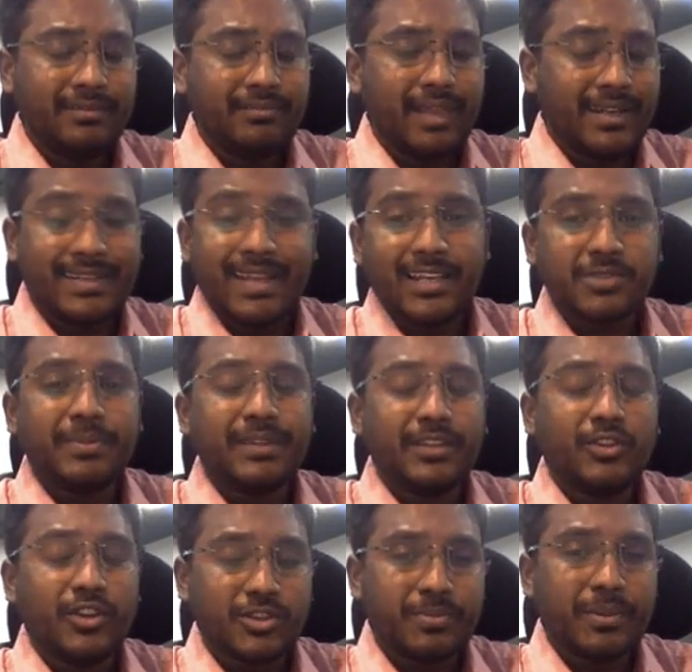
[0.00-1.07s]
That tells me
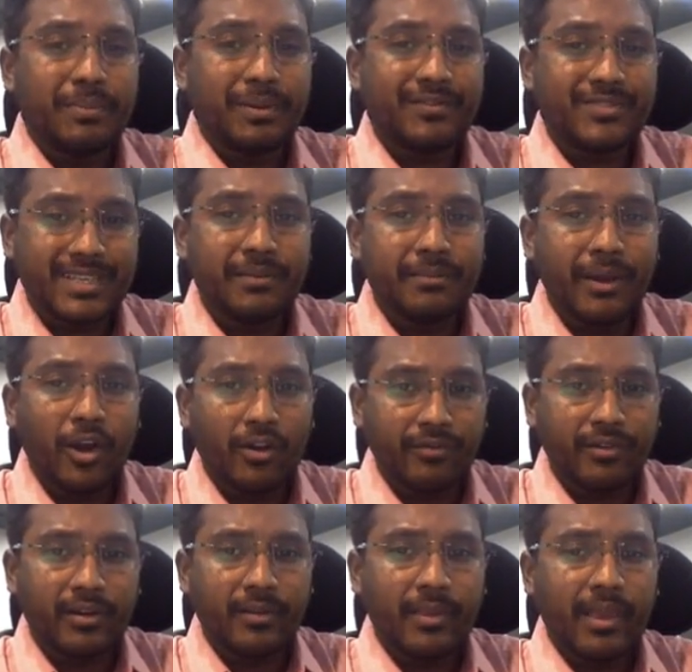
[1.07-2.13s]
that those people have seen my offer.